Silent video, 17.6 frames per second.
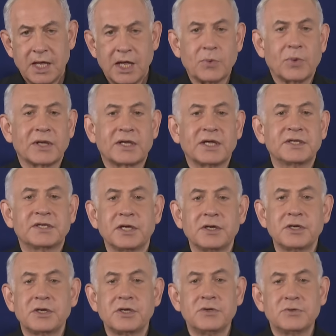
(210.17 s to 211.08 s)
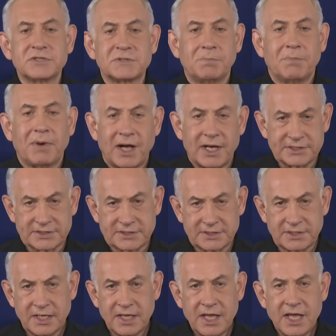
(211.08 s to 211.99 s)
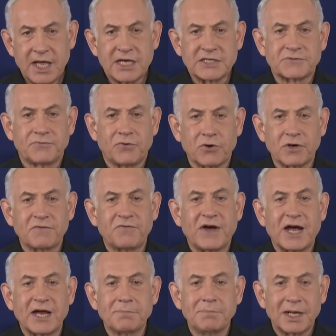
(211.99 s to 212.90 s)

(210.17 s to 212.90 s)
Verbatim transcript: It will continue to use mosques as fortified